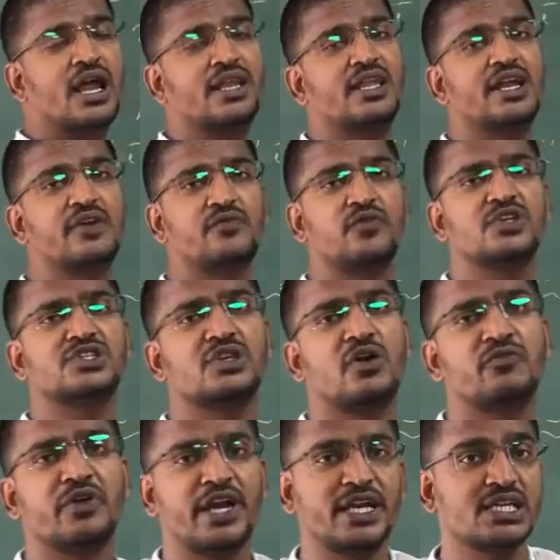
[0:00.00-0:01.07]
and the definition
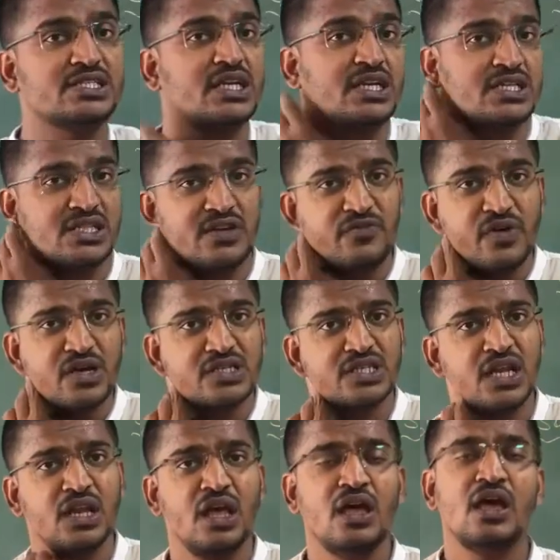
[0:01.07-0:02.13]
of greatest integer
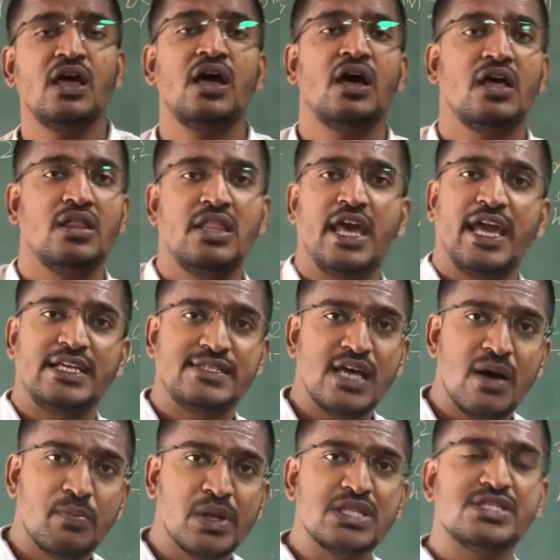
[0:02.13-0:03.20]
function, the
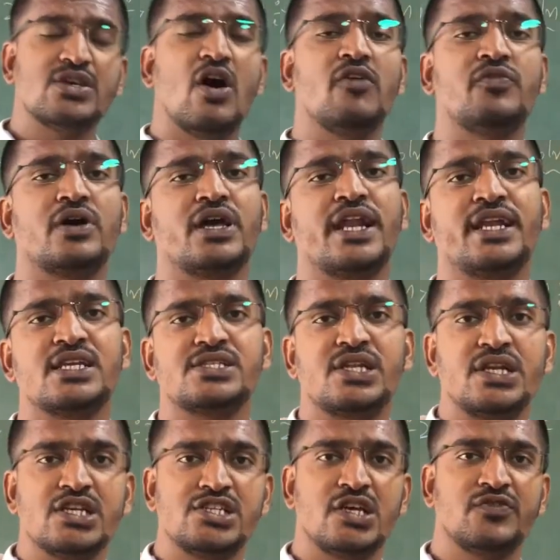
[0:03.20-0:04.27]
examples of greatest
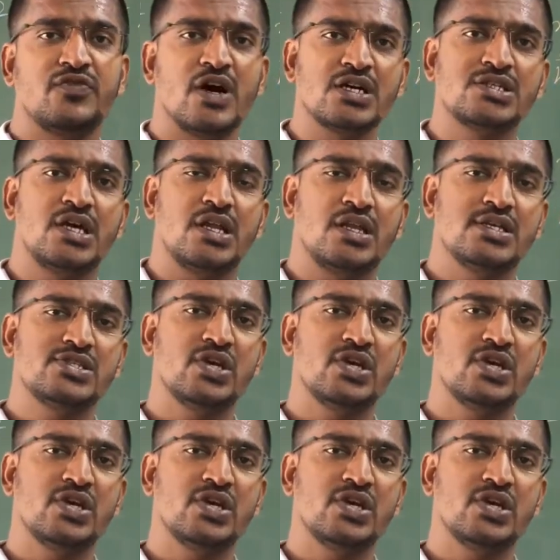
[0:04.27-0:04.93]
integer function.